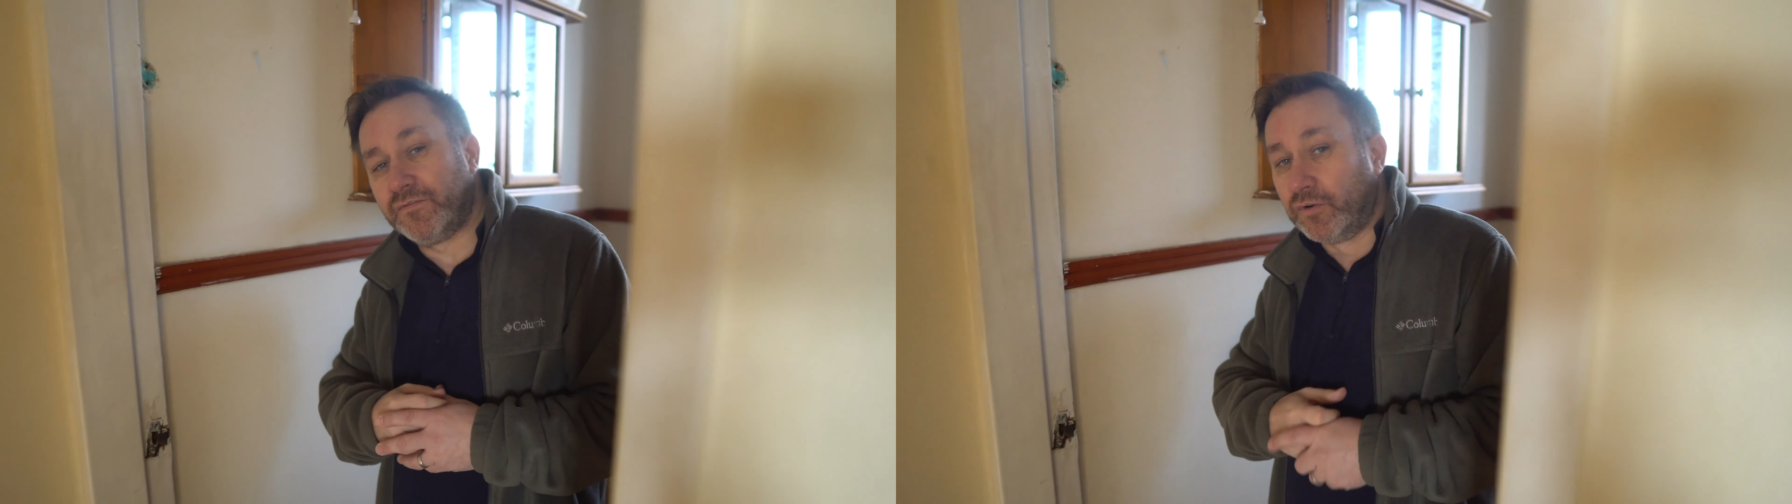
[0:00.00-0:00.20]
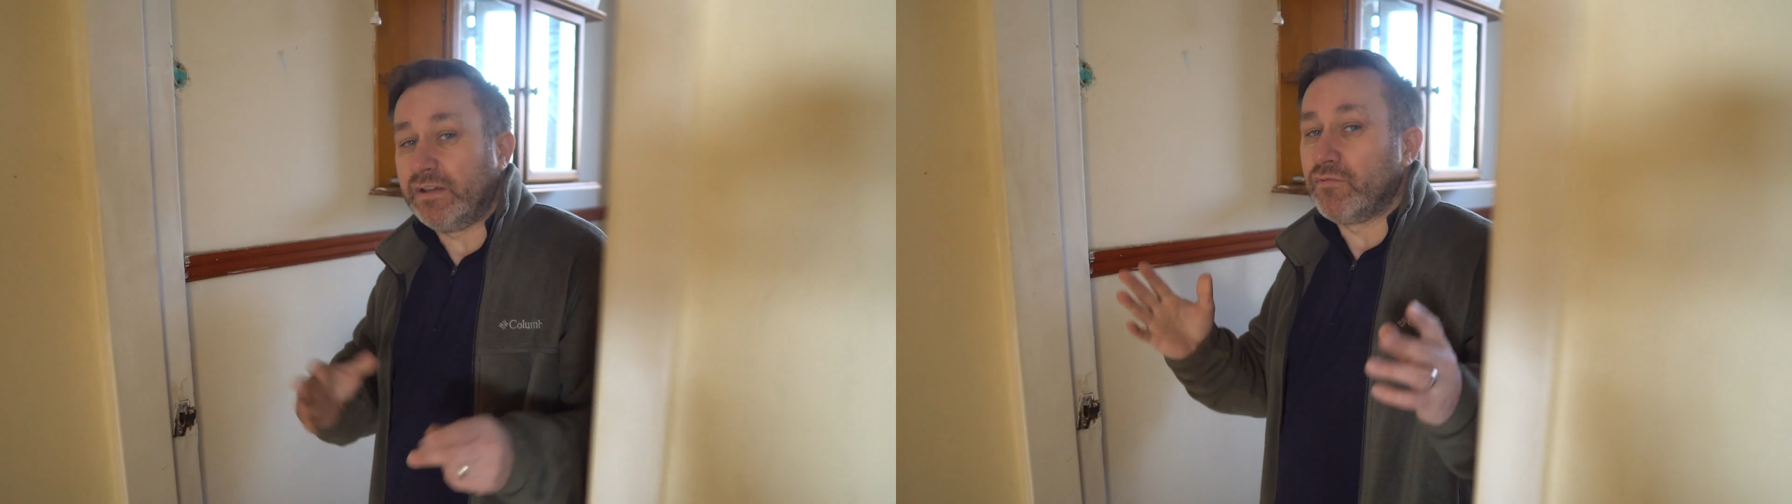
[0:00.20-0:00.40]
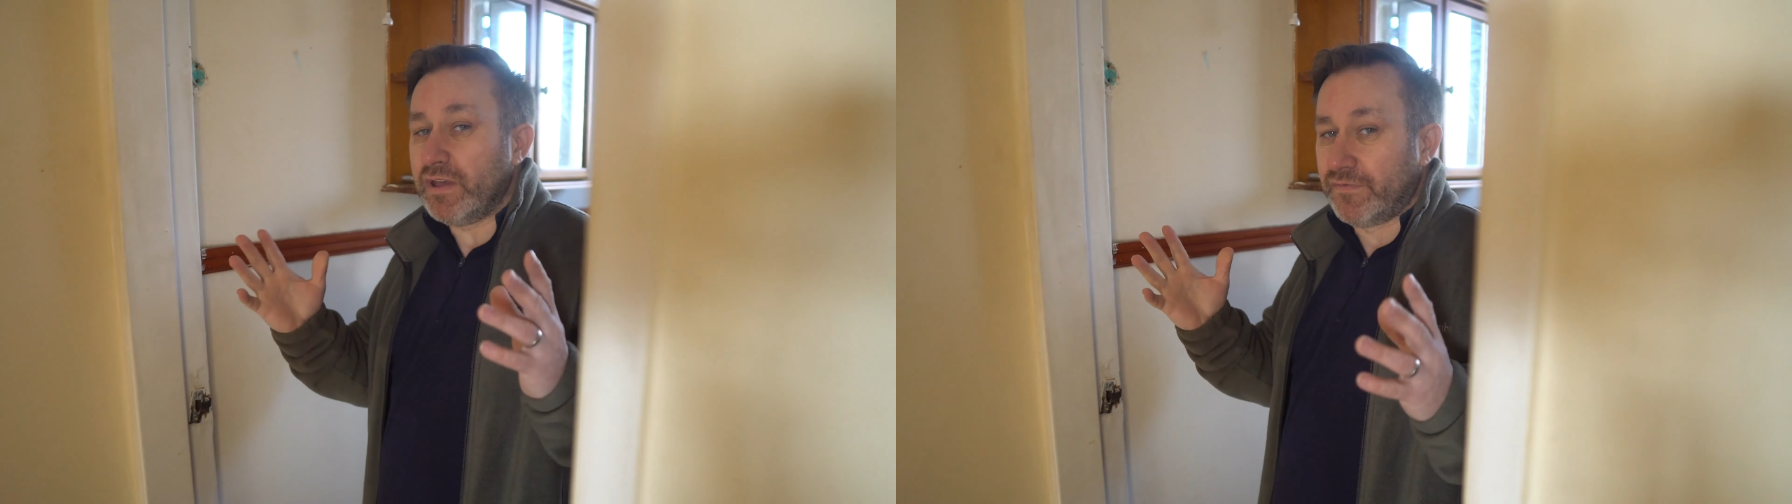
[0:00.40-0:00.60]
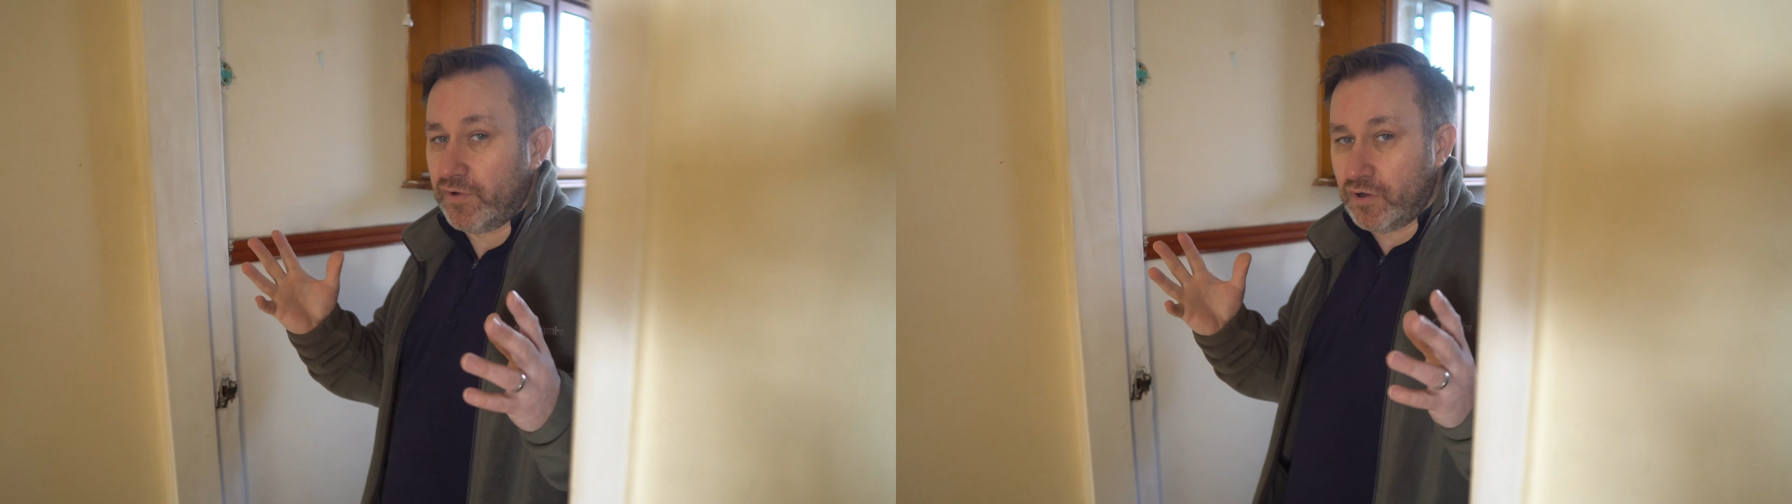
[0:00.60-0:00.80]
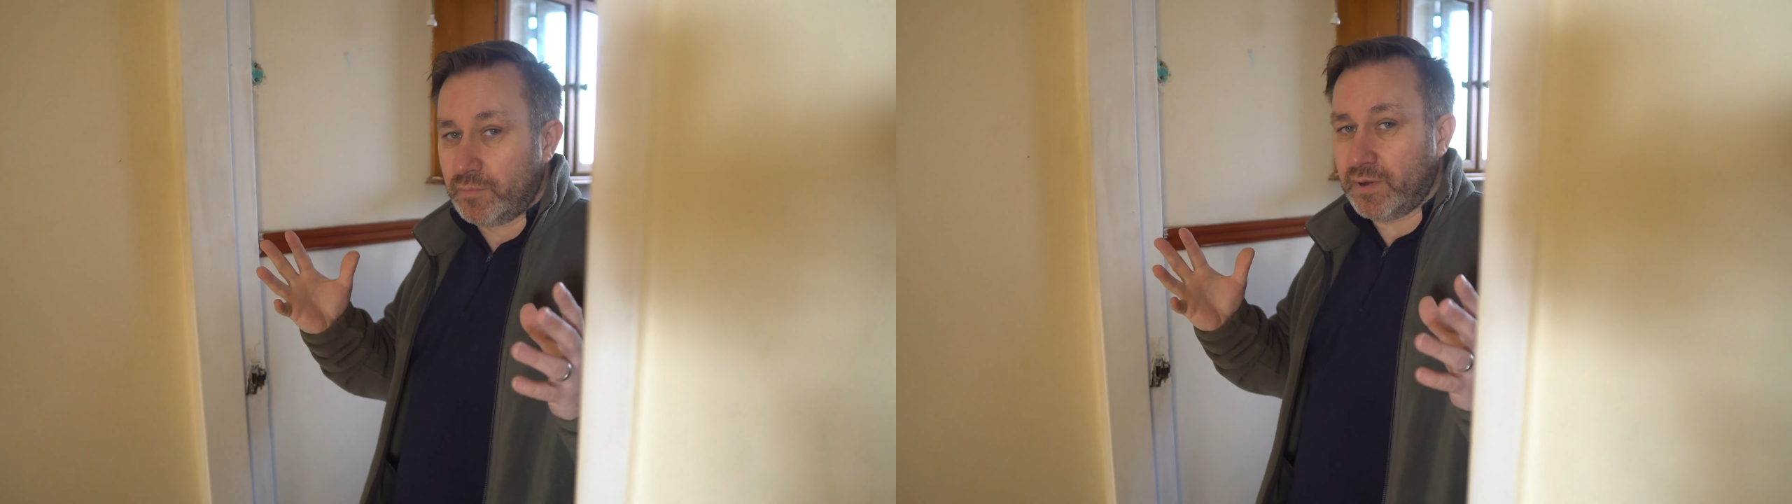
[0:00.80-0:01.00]
fully
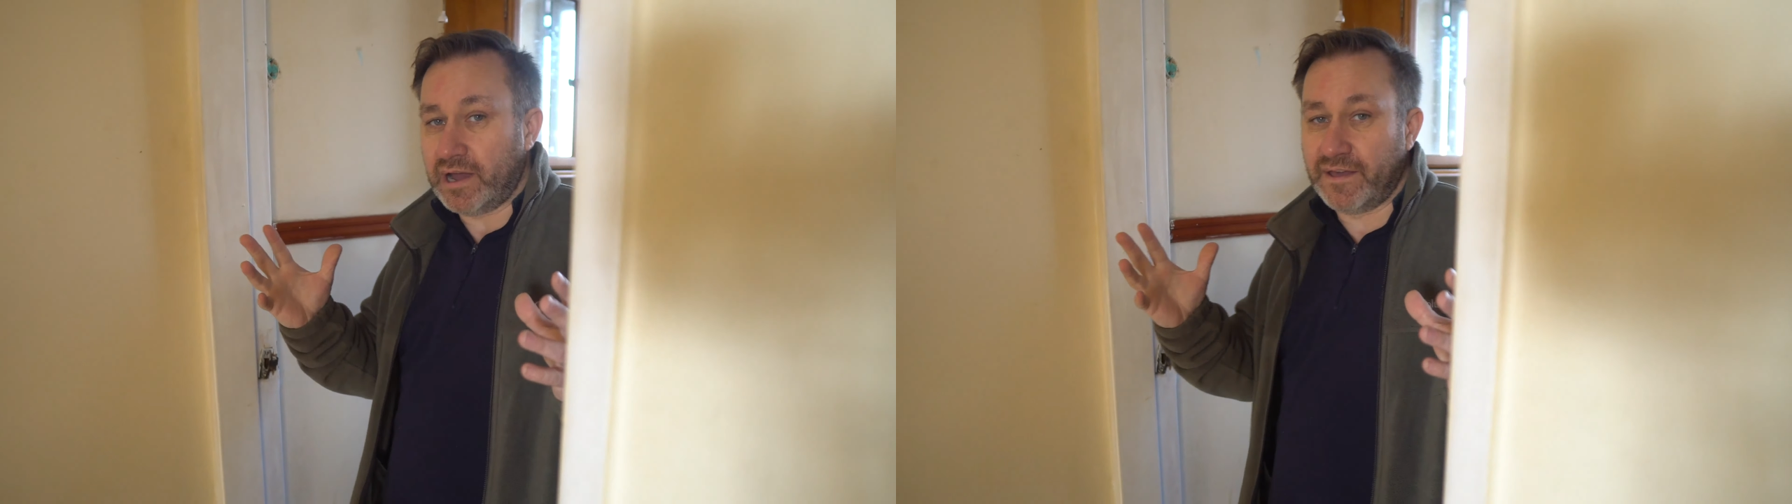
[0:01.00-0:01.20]
refurb,